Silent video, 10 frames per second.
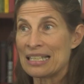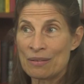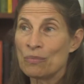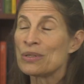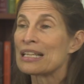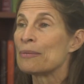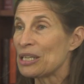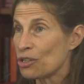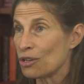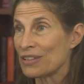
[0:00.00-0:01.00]
was the
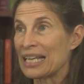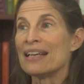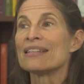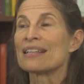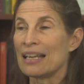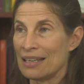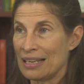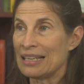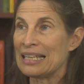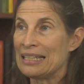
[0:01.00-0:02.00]
commissioner of the case, and,
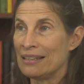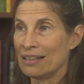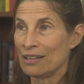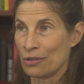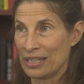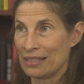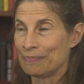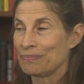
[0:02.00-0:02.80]
and he agreed.